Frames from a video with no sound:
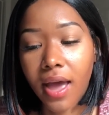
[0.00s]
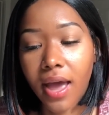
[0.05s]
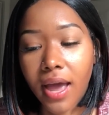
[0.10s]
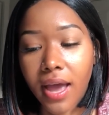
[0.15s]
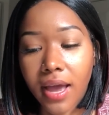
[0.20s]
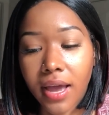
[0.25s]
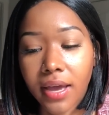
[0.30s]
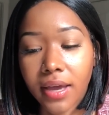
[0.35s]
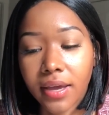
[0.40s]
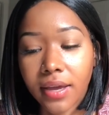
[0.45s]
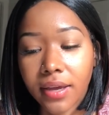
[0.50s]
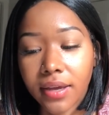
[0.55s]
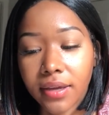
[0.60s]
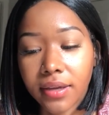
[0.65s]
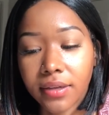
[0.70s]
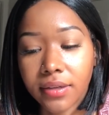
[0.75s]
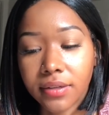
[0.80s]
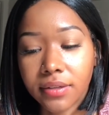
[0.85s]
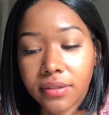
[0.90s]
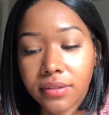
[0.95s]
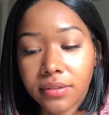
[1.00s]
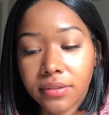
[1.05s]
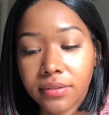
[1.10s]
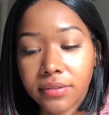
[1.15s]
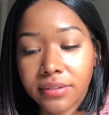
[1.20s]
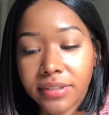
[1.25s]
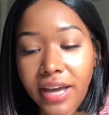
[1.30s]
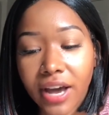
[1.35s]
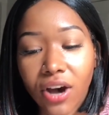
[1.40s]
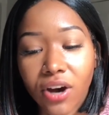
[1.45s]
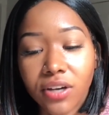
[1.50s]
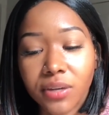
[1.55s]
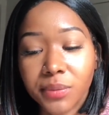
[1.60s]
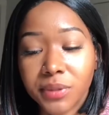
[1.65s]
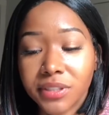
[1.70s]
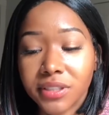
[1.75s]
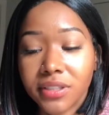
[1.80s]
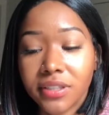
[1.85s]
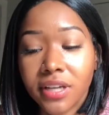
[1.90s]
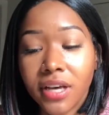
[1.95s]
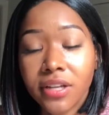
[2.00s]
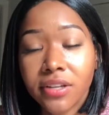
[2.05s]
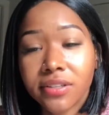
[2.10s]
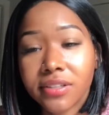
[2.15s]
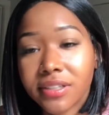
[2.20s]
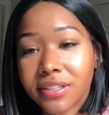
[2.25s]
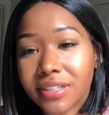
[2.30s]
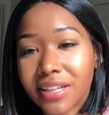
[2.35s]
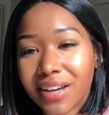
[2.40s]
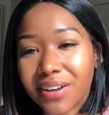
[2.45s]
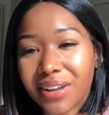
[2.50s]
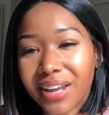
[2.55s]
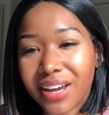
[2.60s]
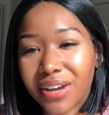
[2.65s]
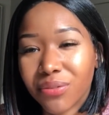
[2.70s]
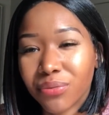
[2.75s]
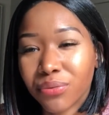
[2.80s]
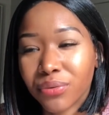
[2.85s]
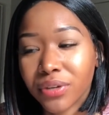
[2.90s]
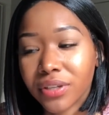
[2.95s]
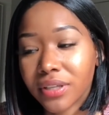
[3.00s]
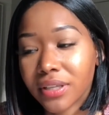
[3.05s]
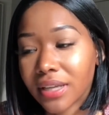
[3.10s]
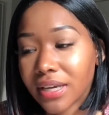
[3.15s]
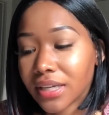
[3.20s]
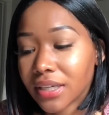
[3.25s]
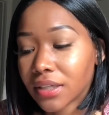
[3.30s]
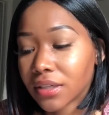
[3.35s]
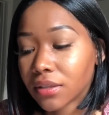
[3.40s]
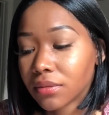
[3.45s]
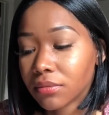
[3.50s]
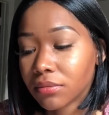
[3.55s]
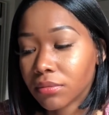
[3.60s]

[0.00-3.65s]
And that was another thing that like really like